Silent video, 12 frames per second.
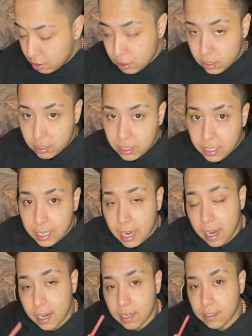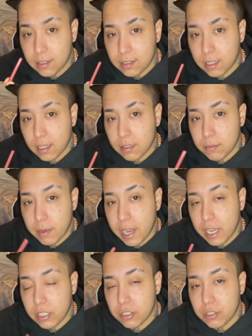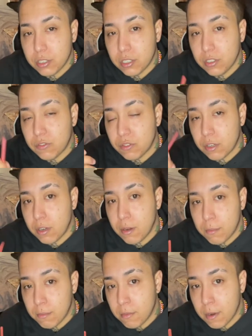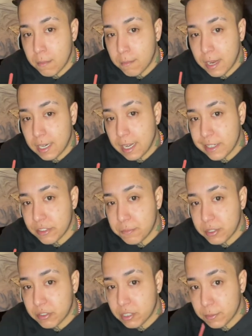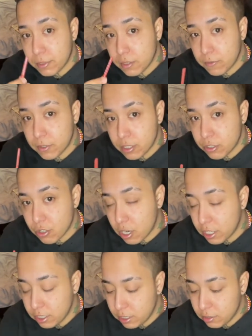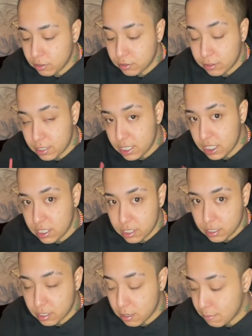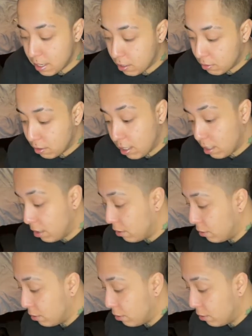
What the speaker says: Good thing I had some extras from my last prescription for the drawing needle. It's easier to come out. I don't know